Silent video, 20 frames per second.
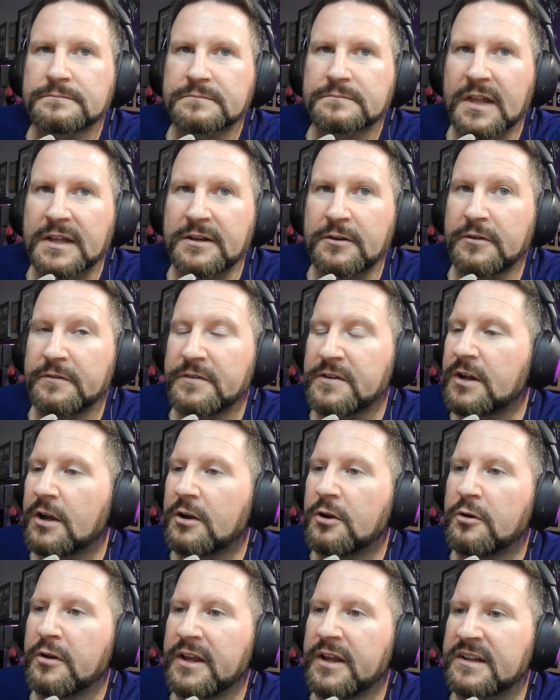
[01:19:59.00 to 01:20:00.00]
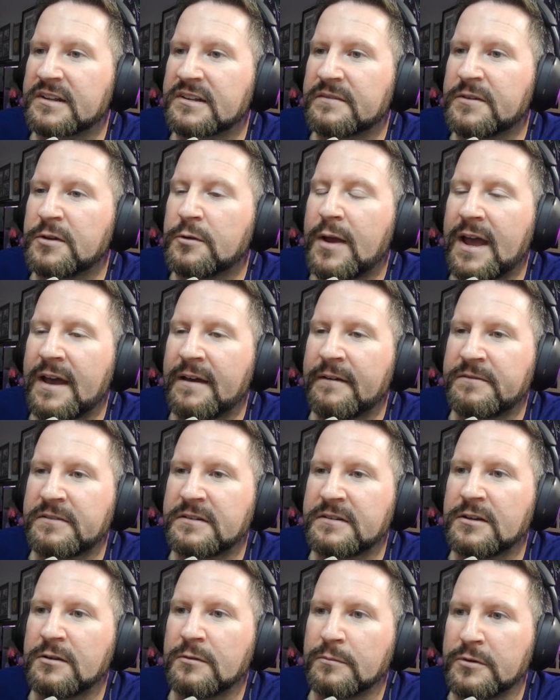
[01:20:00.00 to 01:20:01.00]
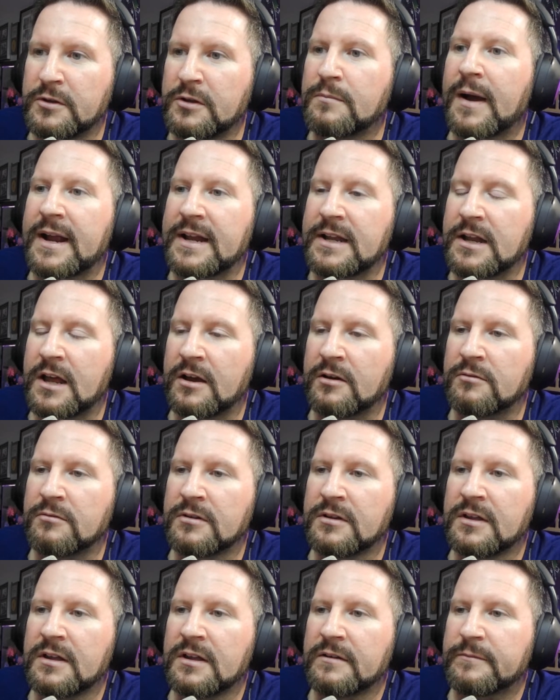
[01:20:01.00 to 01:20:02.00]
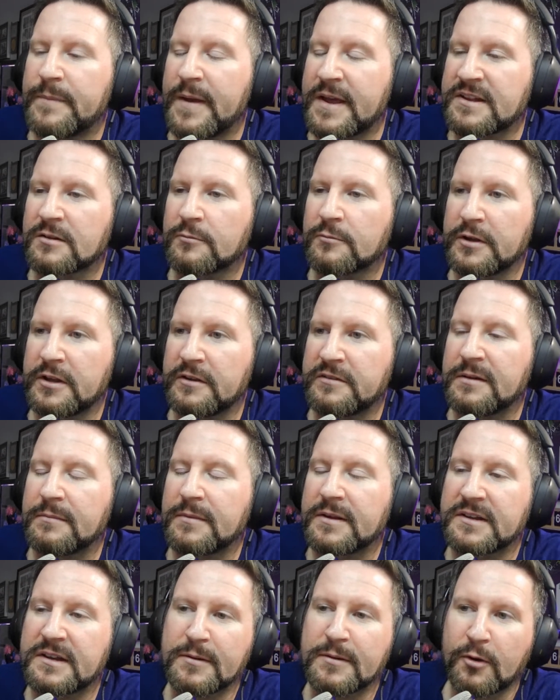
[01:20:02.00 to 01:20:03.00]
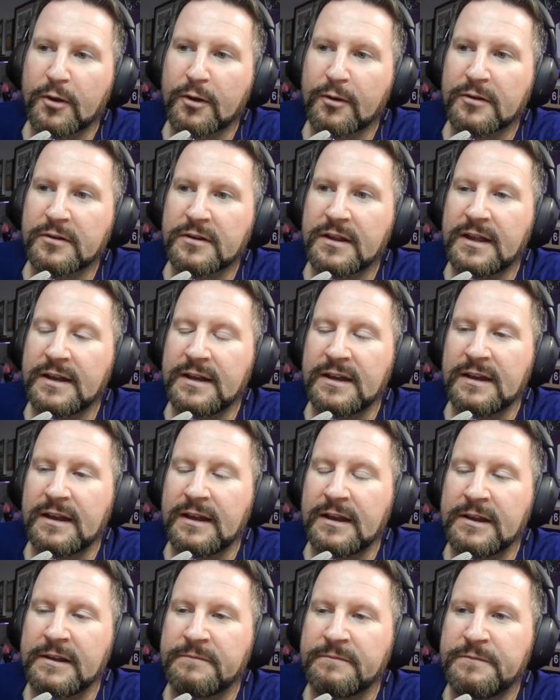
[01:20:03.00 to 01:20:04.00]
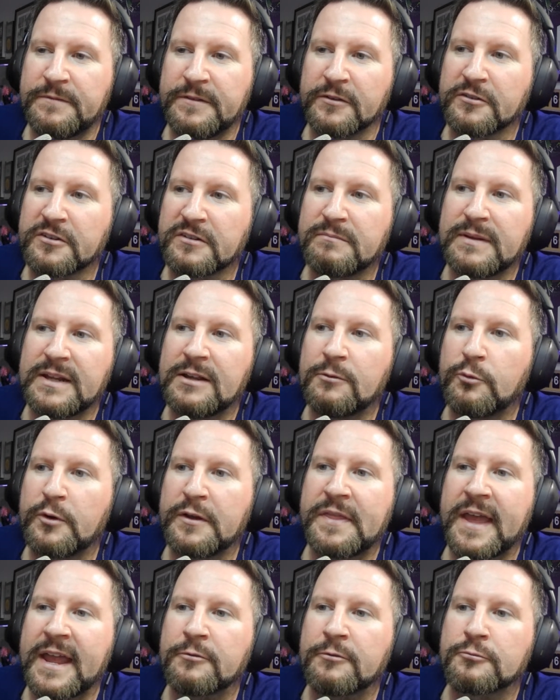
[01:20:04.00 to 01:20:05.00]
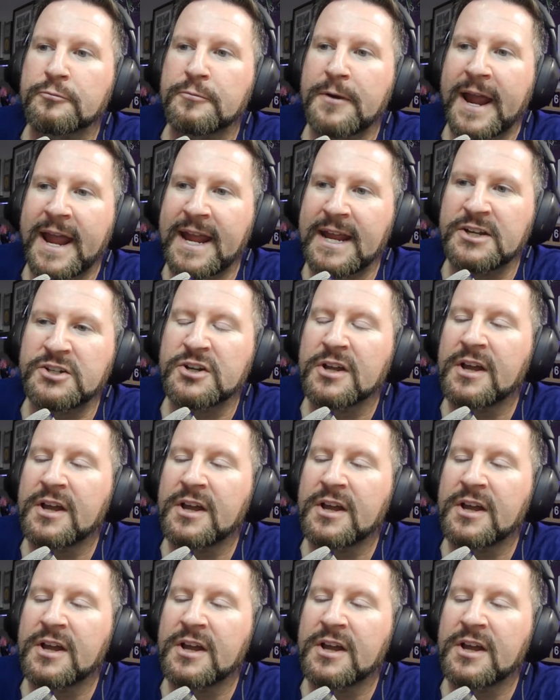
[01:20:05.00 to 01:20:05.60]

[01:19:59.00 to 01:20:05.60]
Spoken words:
I don't know if you know who he is. If you have, you might know based on what you've seen, because it's been going around, and it fills me with a rage